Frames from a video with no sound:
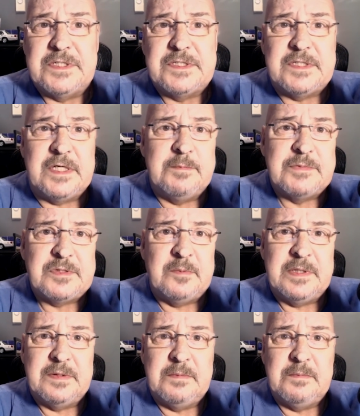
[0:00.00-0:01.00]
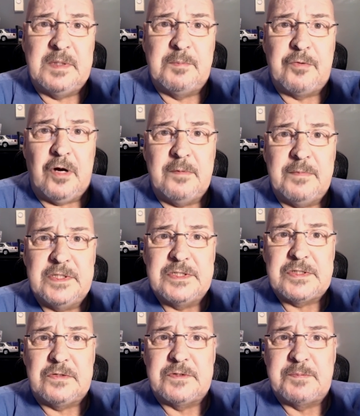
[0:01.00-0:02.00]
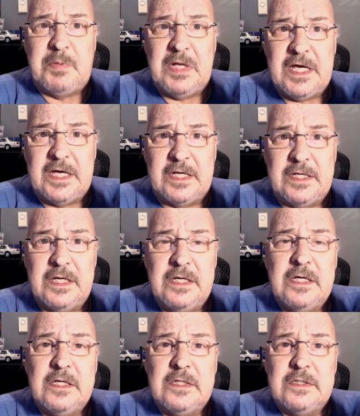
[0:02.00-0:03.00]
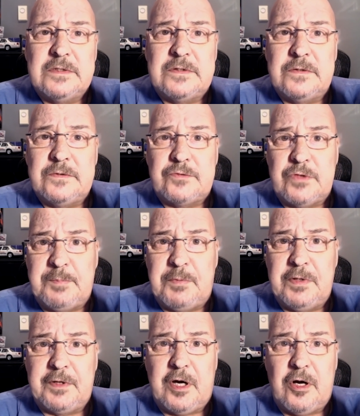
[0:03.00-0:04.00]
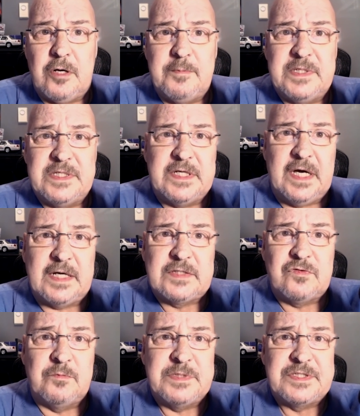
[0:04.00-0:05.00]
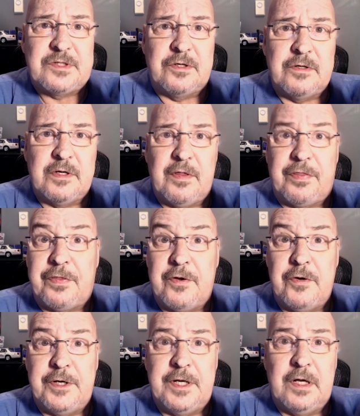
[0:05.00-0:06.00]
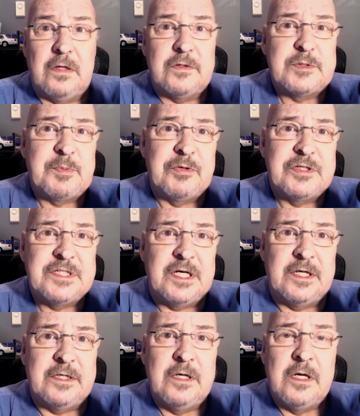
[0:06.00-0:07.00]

seems to be the Prime Minister's plan to triple the carbon tax from its current $30 per ton